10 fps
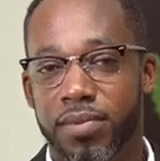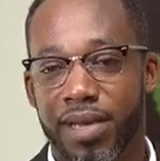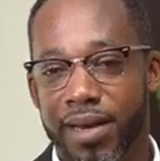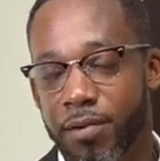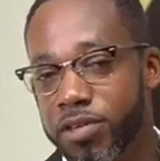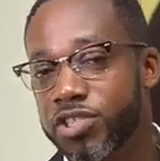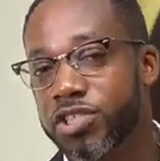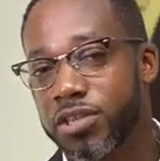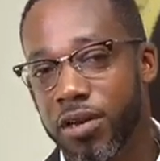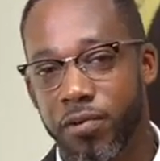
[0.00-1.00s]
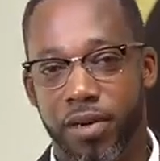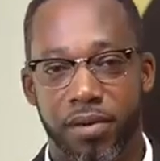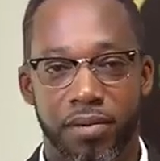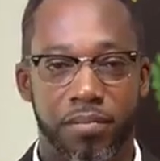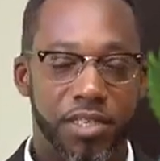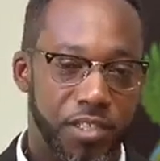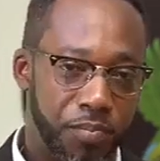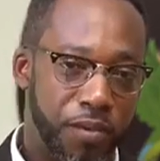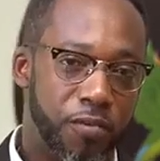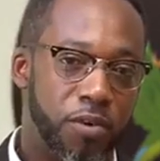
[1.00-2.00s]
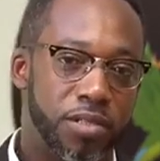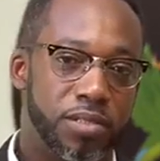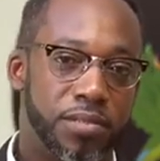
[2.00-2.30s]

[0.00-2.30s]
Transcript: and our children must pay for it.